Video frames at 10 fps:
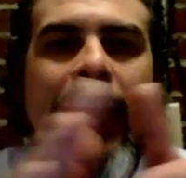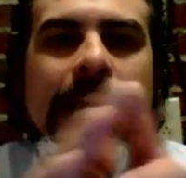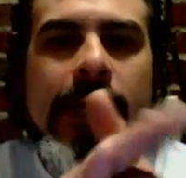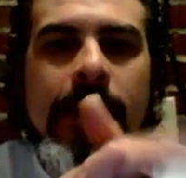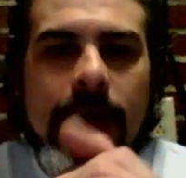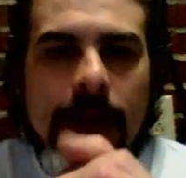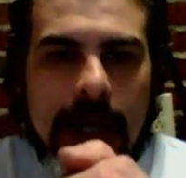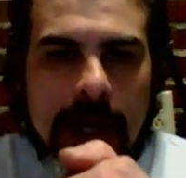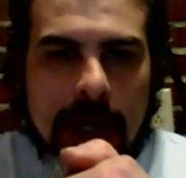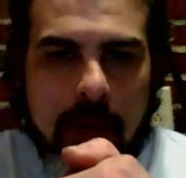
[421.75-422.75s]
a
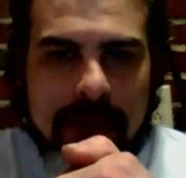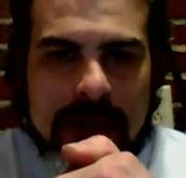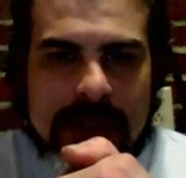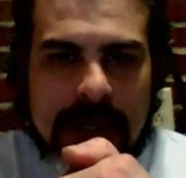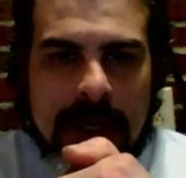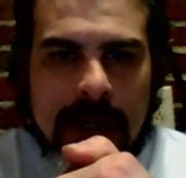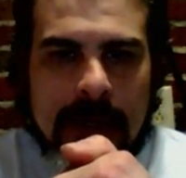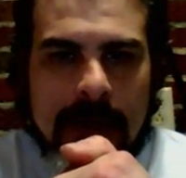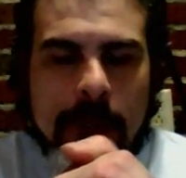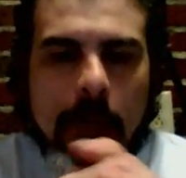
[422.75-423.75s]
equivalency.
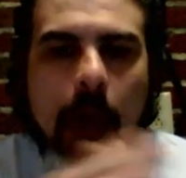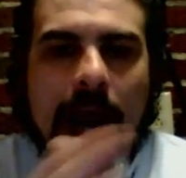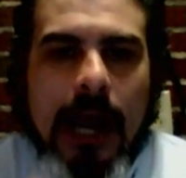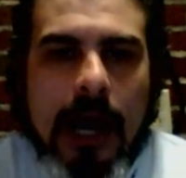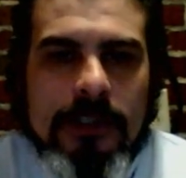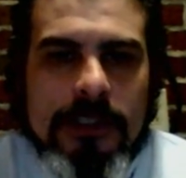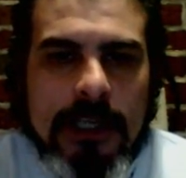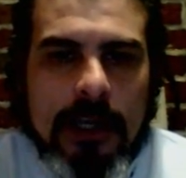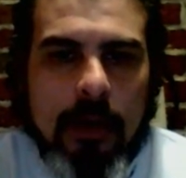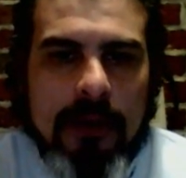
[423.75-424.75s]
Well, what causes
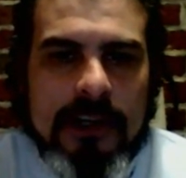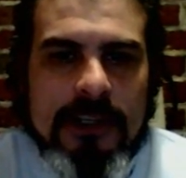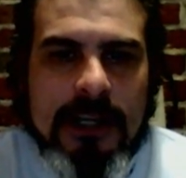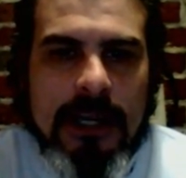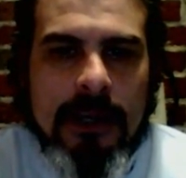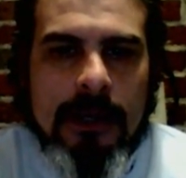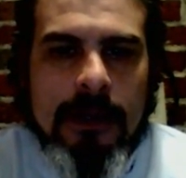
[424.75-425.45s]
the equivalency?